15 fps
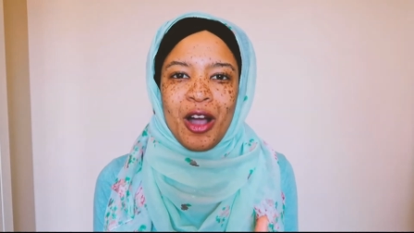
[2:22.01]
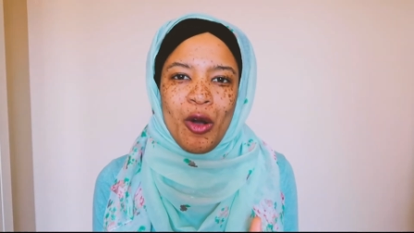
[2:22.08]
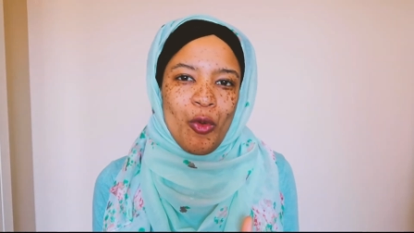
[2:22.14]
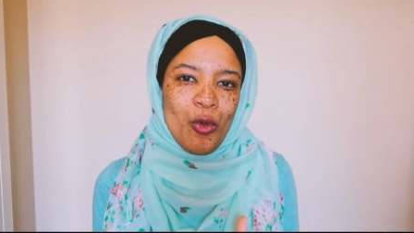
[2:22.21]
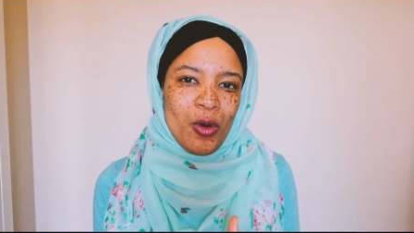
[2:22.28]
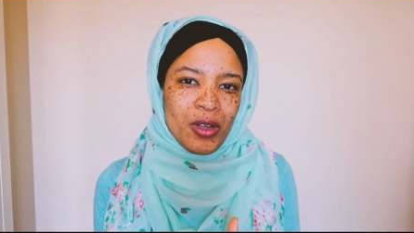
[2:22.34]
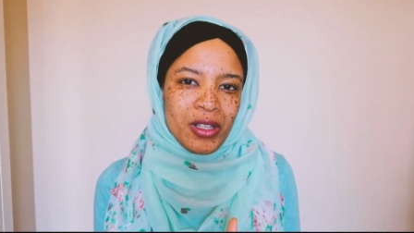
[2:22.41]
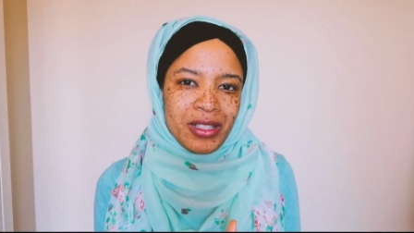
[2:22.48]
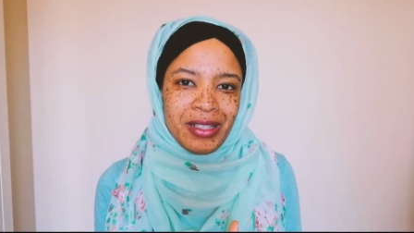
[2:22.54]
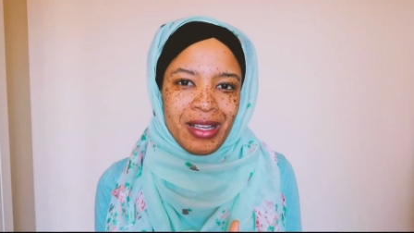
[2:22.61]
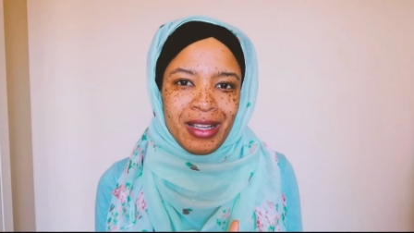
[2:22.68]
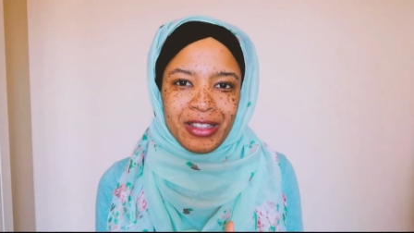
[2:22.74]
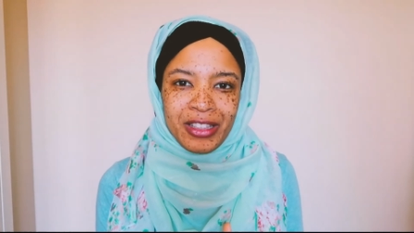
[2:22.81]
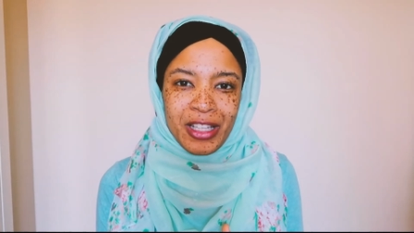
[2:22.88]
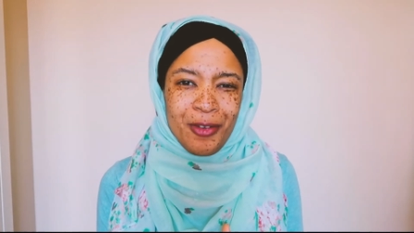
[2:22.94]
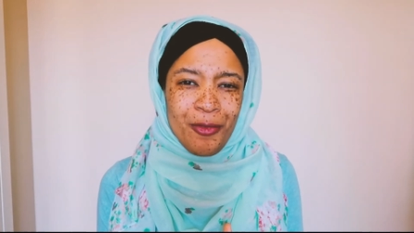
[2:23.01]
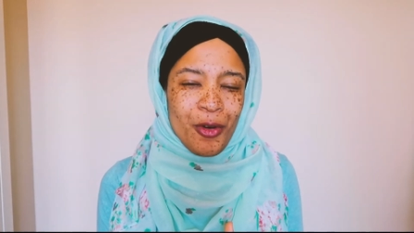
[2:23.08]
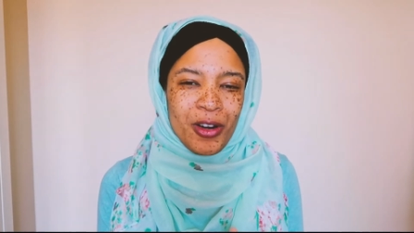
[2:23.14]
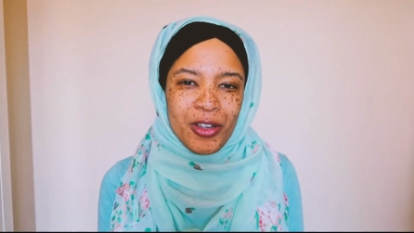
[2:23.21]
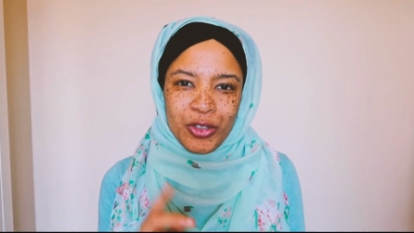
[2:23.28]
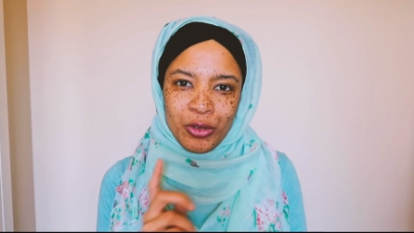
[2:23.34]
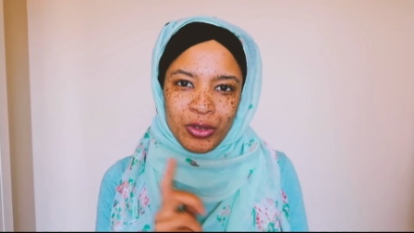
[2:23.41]
was that they
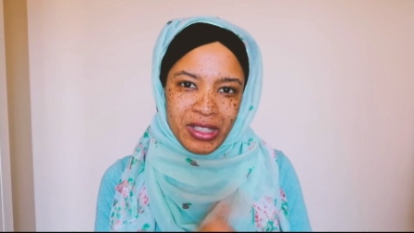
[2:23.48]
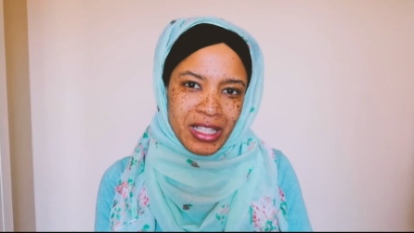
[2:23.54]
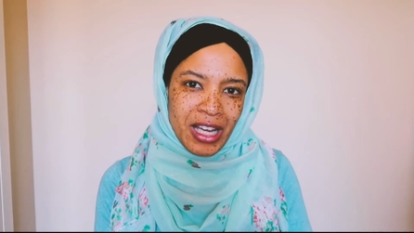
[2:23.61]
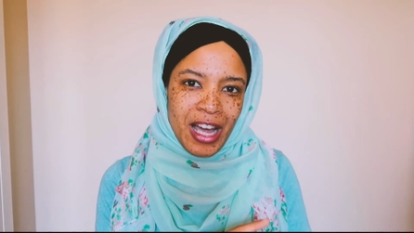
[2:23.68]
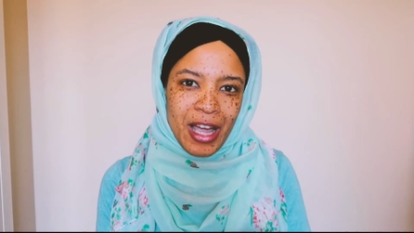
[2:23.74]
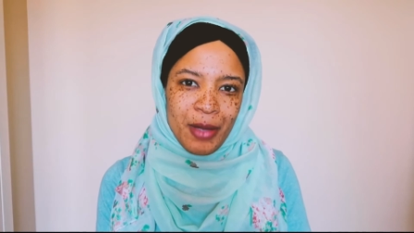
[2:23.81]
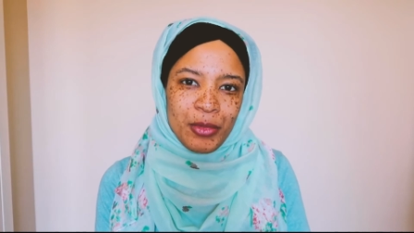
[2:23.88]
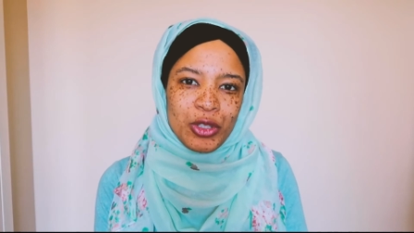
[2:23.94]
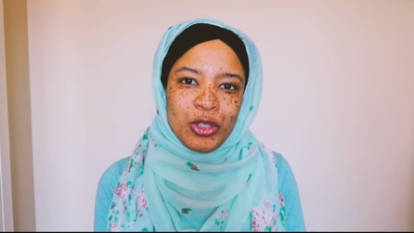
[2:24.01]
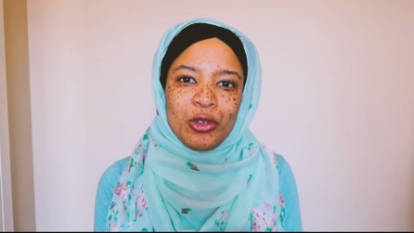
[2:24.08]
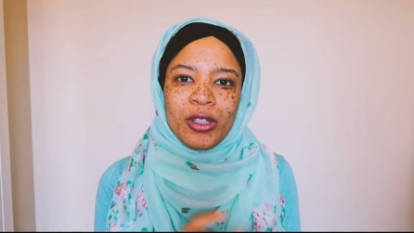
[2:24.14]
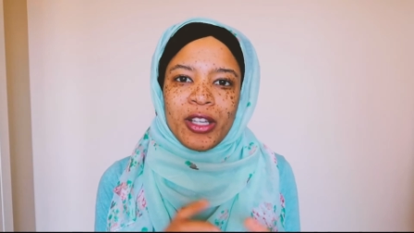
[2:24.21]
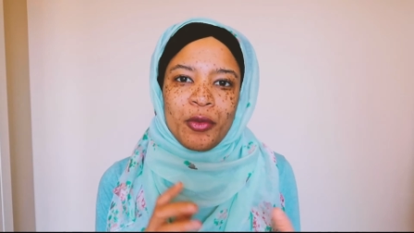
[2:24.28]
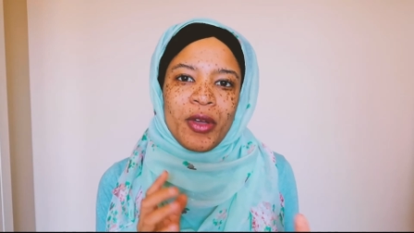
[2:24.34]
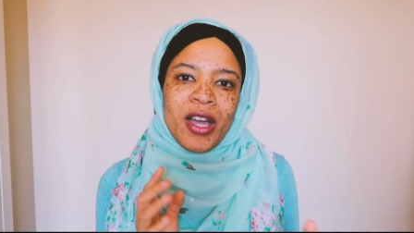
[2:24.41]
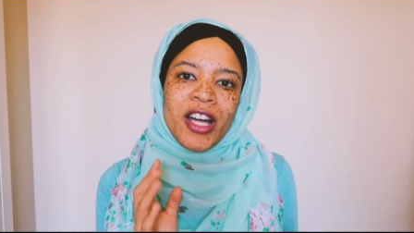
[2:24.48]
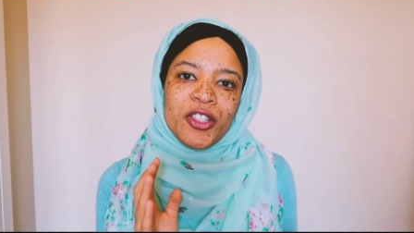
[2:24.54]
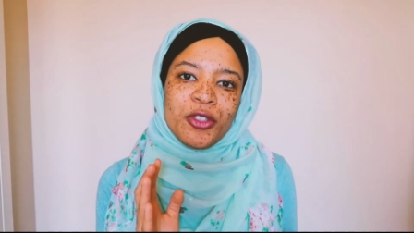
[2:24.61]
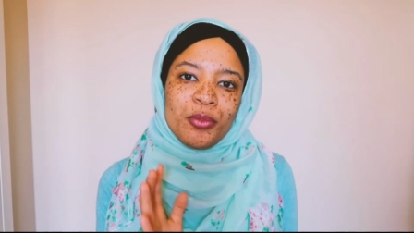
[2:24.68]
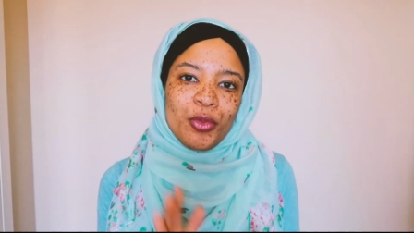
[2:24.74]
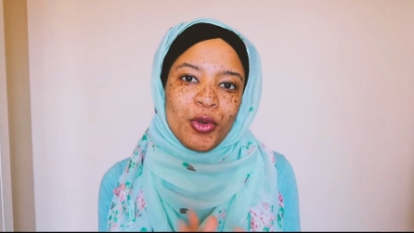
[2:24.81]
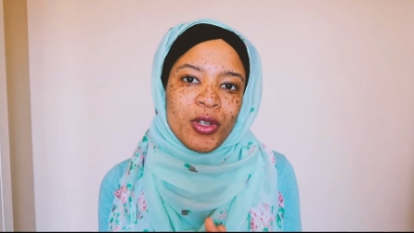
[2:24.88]
weren't on time, so like we had
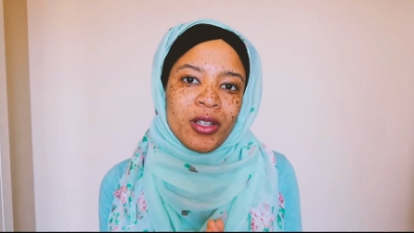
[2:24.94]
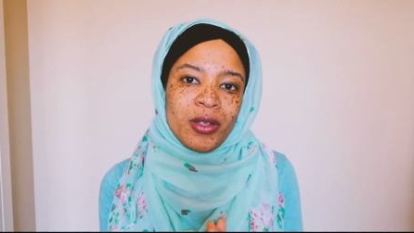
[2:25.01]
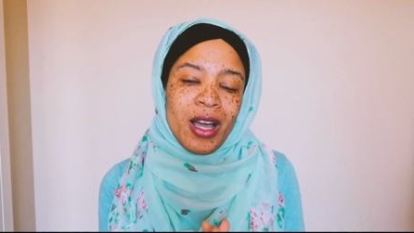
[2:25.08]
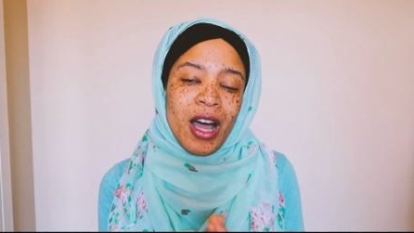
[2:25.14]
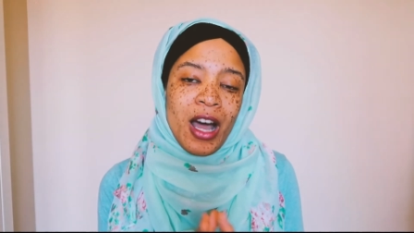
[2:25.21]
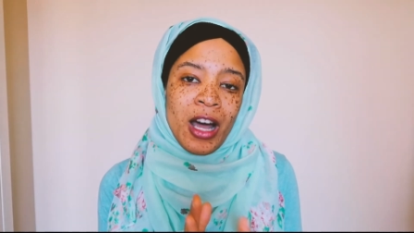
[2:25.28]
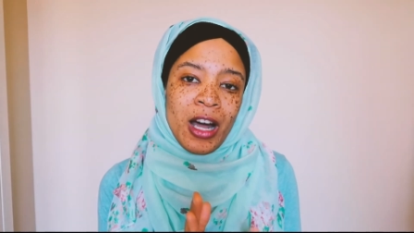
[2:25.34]
to board